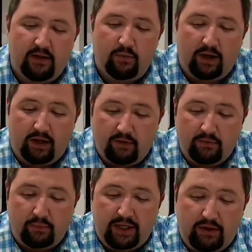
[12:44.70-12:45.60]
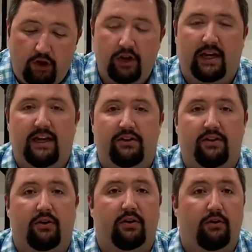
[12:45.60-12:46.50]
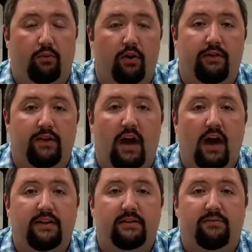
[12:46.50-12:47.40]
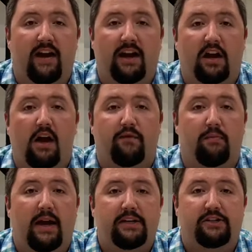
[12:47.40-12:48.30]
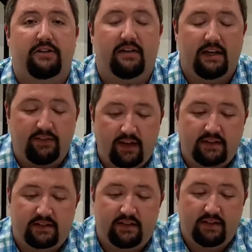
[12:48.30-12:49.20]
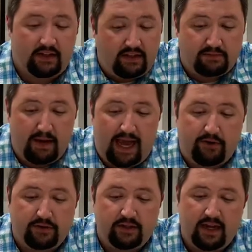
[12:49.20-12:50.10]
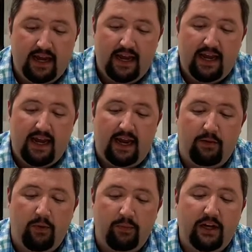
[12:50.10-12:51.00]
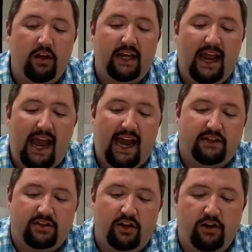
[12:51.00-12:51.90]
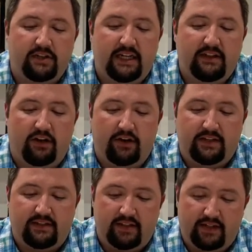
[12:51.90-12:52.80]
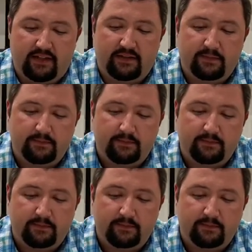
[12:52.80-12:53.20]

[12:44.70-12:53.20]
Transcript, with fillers: Well, we look into the Word of God to find confirmation in these, in these matters. And when we look at Acts 13, 36,